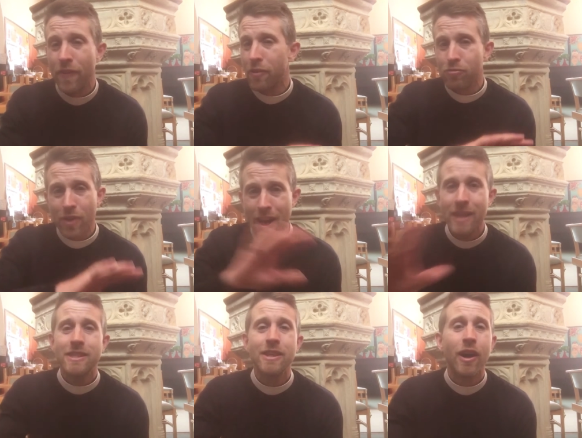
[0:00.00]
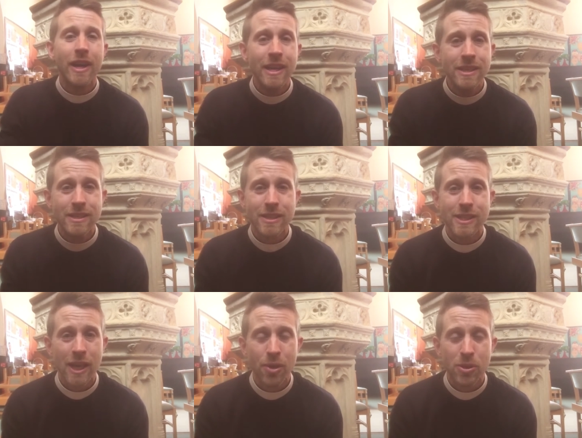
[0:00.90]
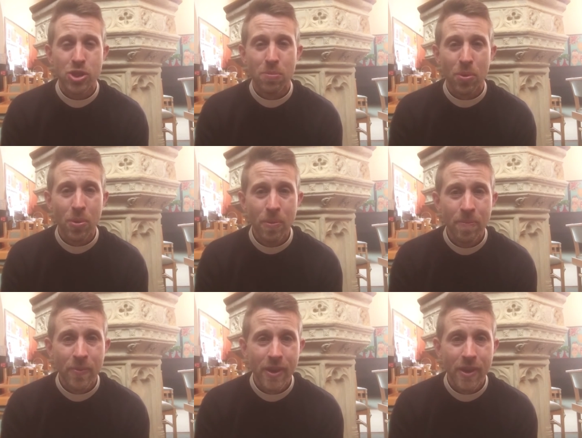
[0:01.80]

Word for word: and the rays are indistinguishable.